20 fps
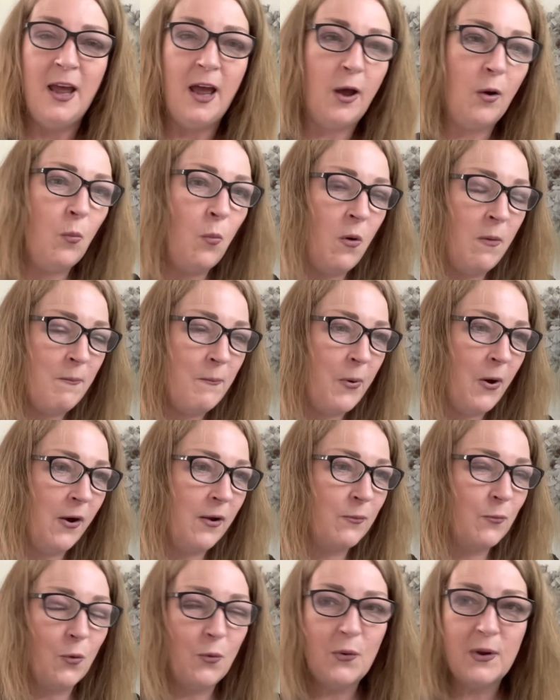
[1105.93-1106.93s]
At one
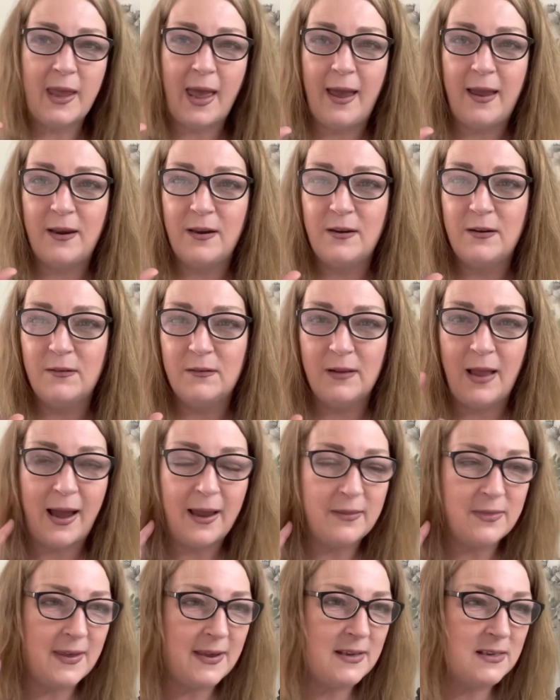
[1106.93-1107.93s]
point, we were getting
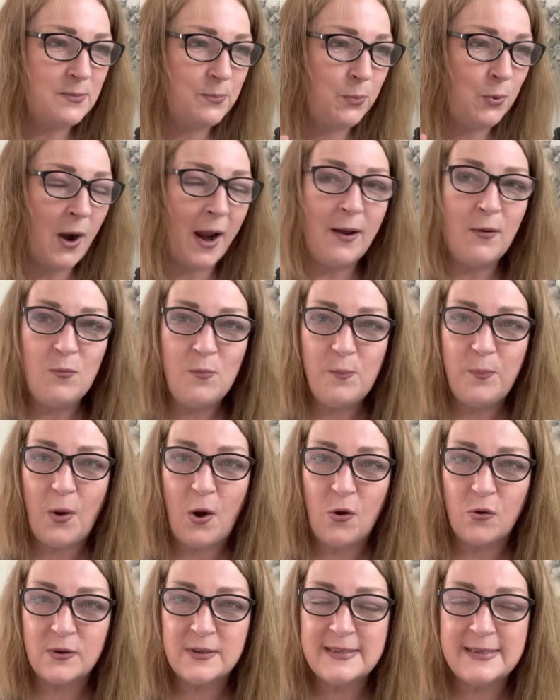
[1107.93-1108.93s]
like these brown
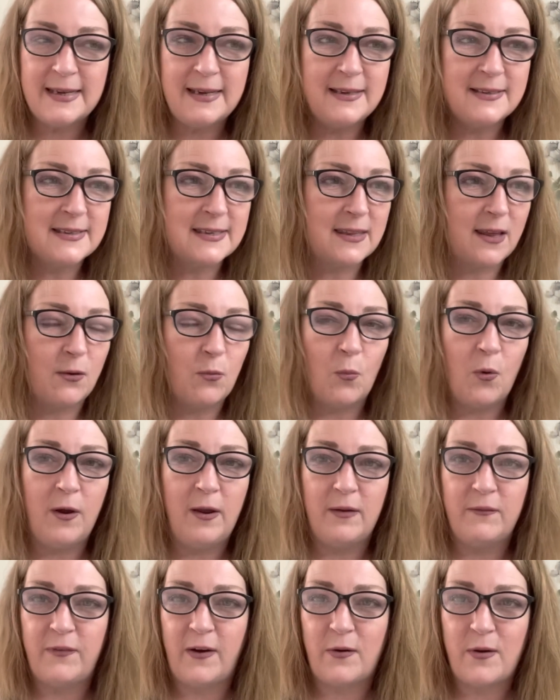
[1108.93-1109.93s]
boxes that
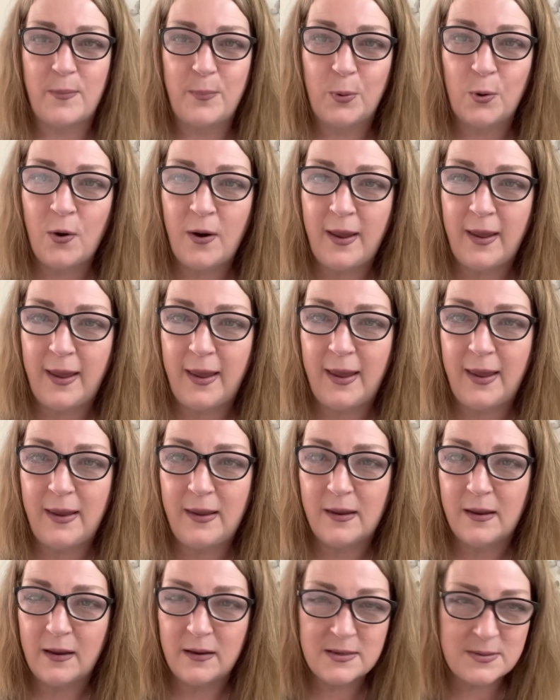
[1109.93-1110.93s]
weren't very
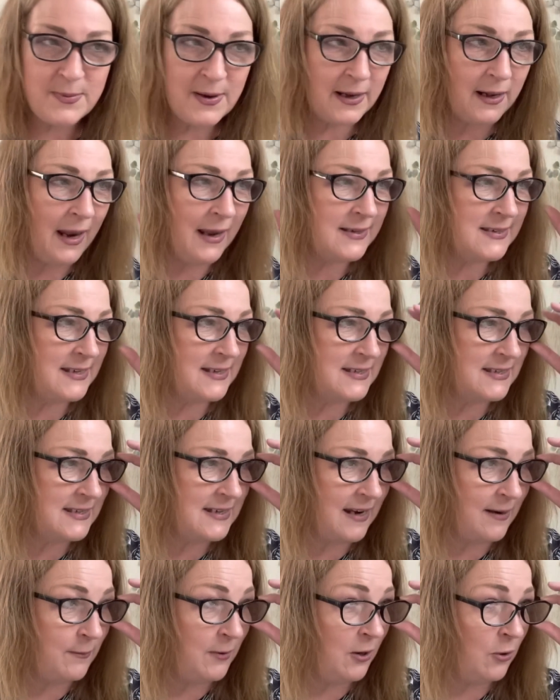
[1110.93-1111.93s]
pretty. It's my glasses
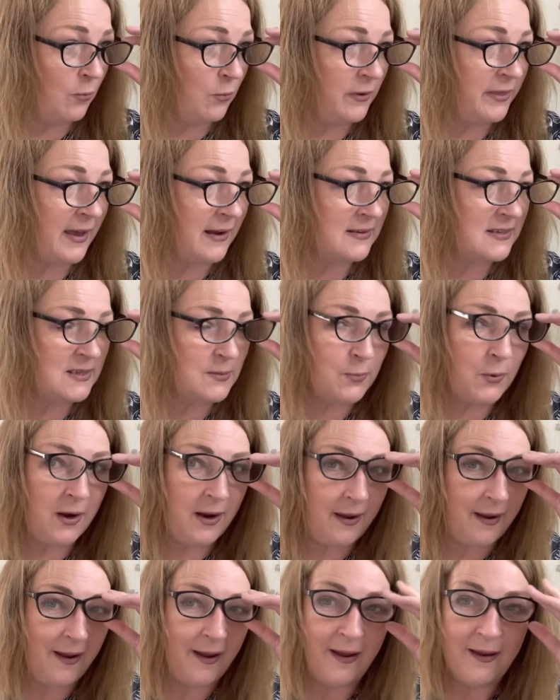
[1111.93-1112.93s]
steaming up with that
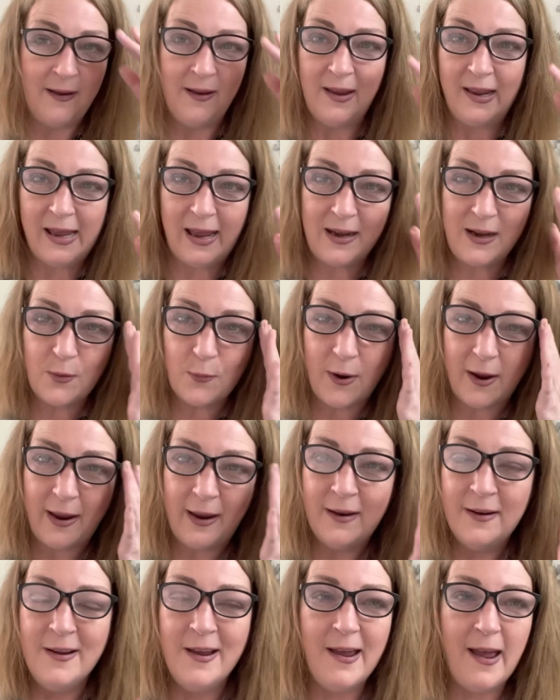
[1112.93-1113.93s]
spray.
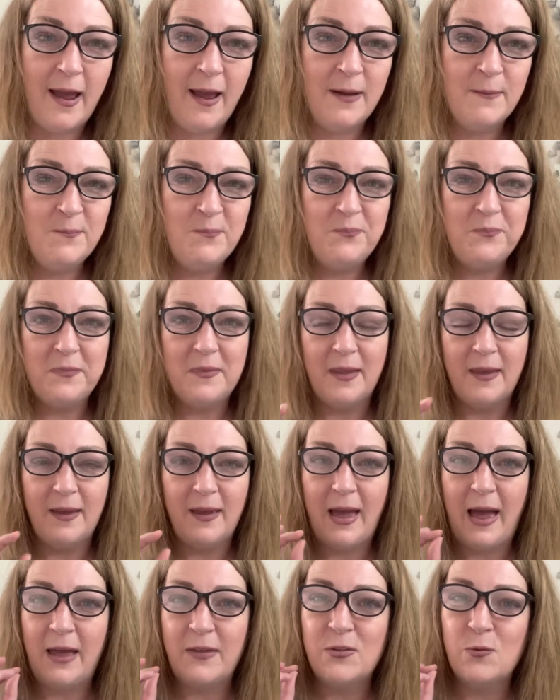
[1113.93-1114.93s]
Anyway,
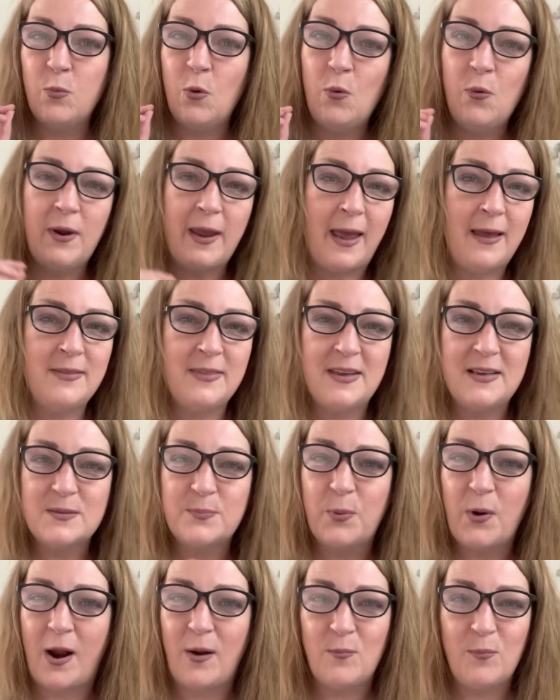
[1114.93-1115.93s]
we were getting these
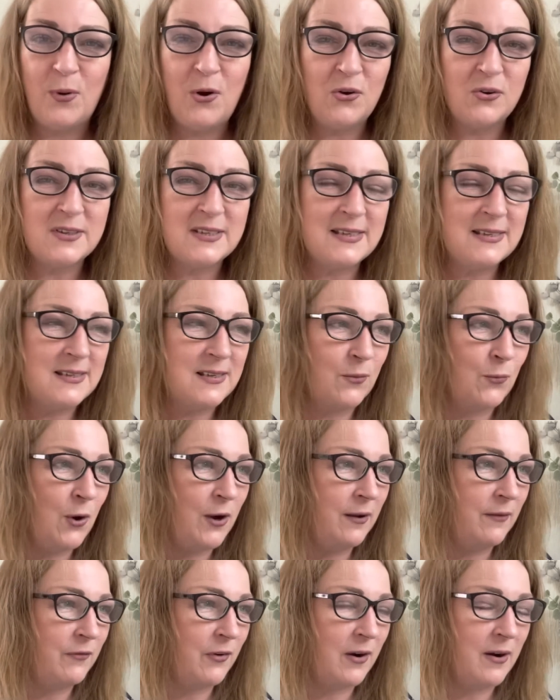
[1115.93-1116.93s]
brown boxes that
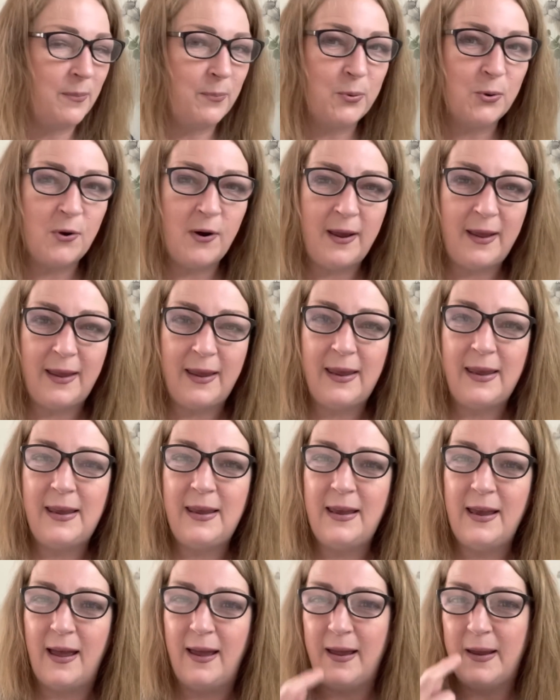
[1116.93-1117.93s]
weren't very
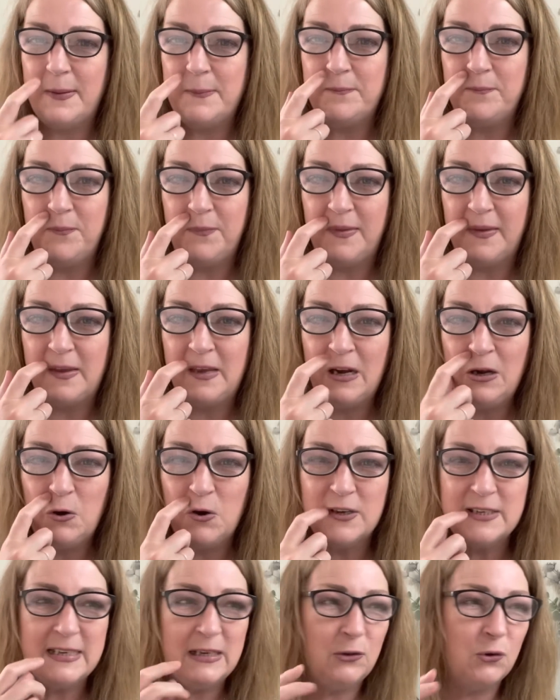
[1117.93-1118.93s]
pretty. You know,
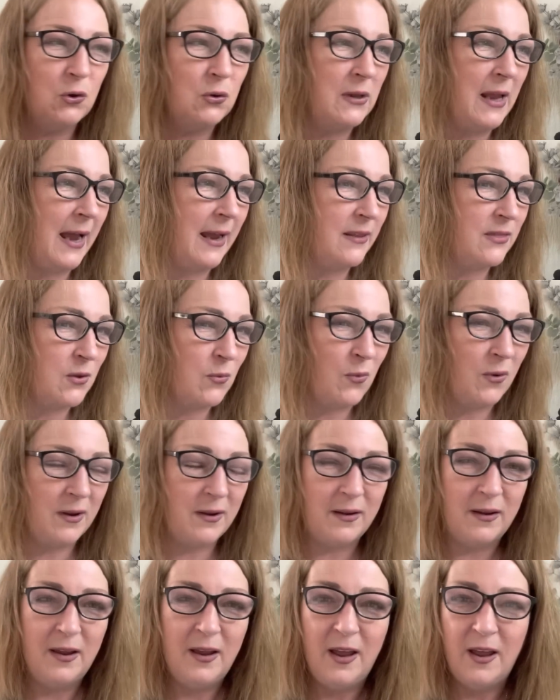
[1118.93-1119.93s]
it didn't look like they
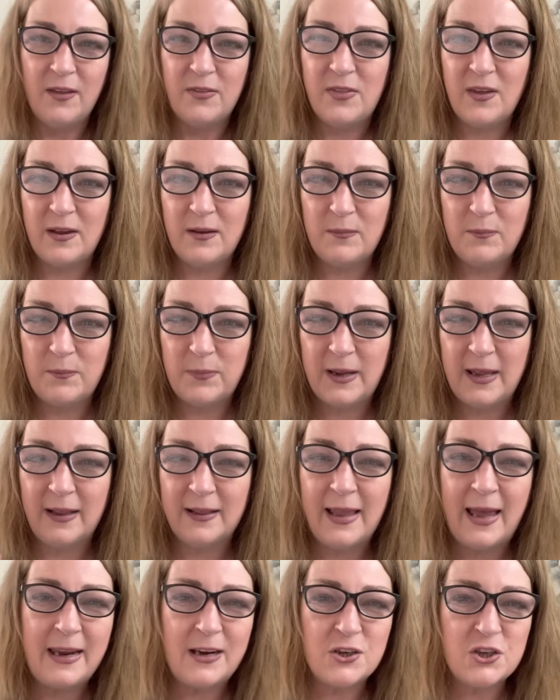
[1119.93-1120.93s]
were, the
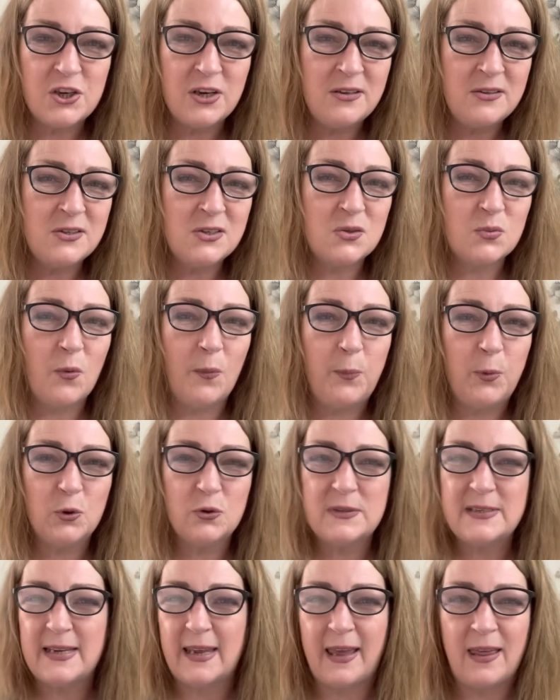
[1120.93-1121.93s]
collections were
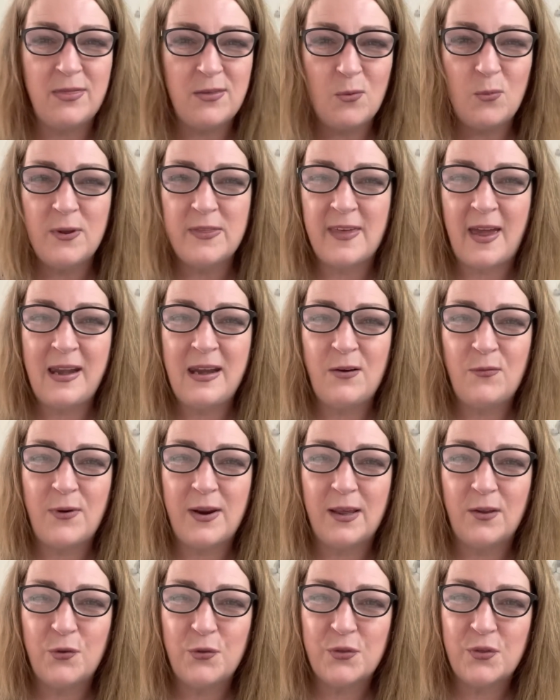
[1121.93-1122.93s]
put together with any
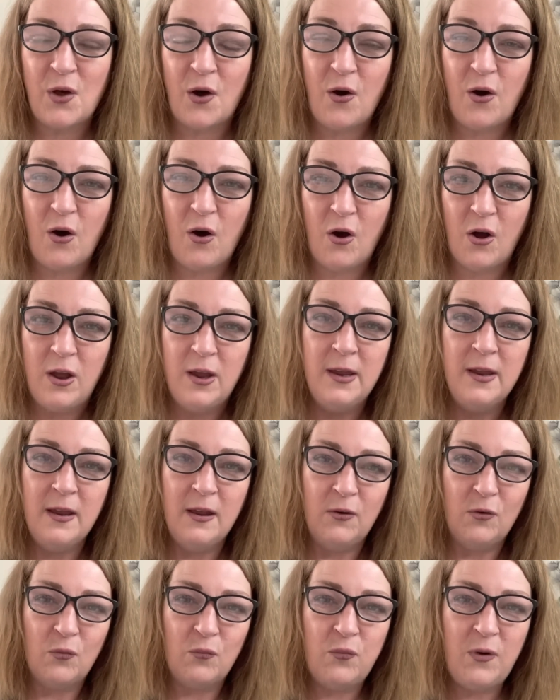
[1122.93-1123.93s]
real thought.
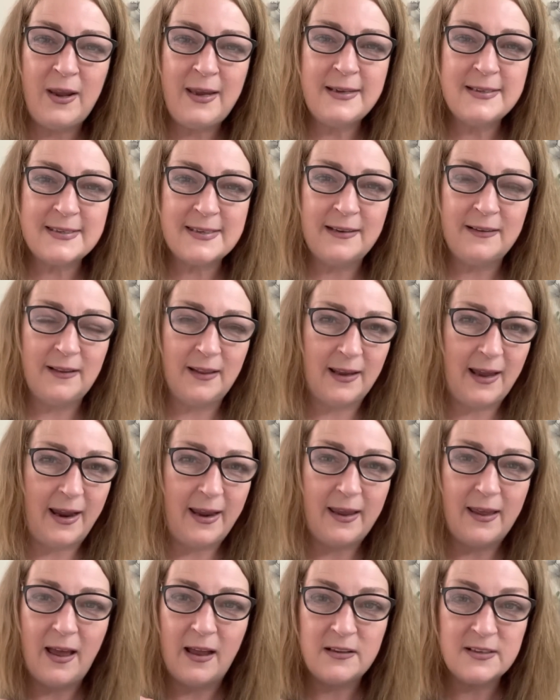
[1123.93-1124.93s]

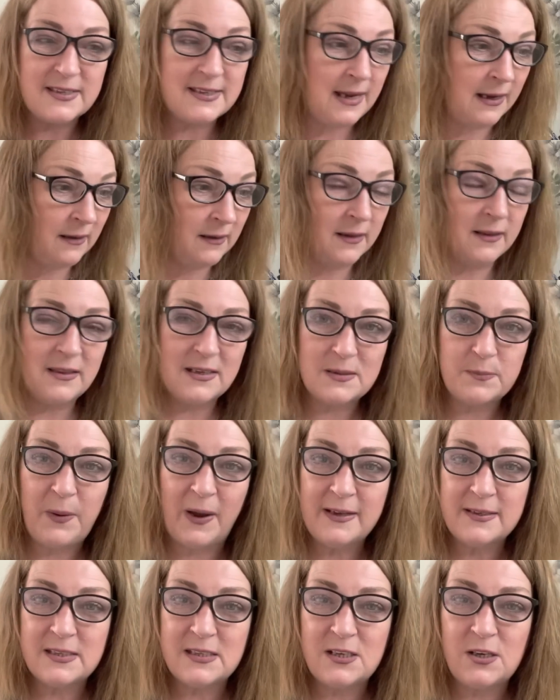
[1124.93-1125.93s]
Recently, and certainly this
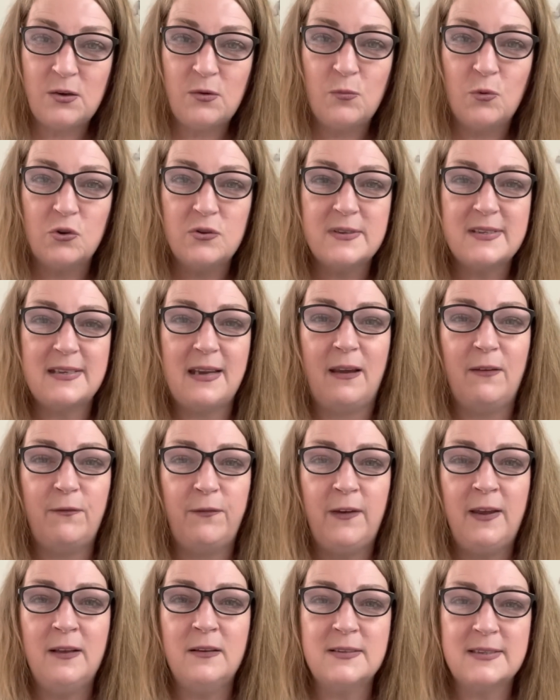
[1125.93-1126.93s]
past 2 months, it
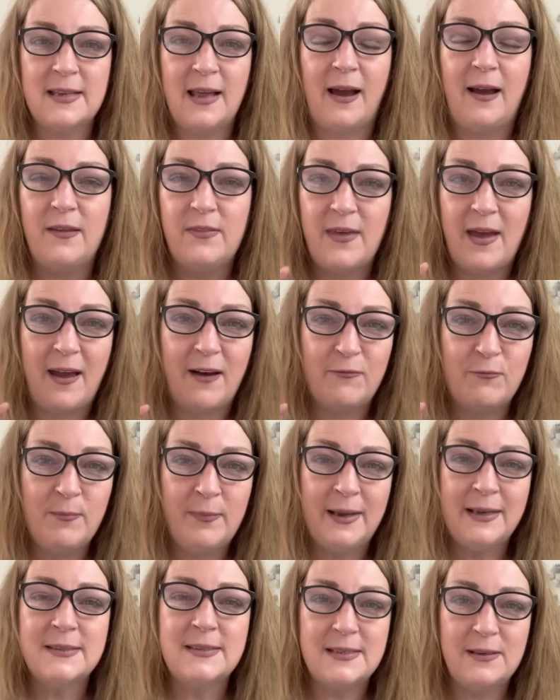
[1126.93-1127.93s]
feels like they have
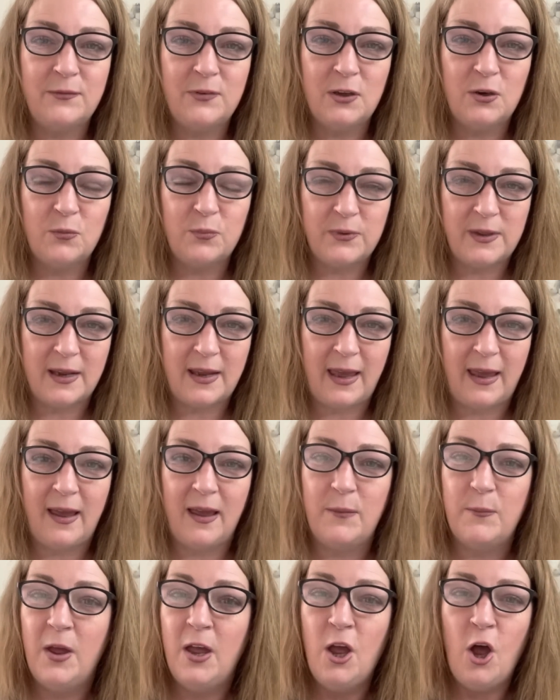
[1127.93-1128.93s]
massively upped the game.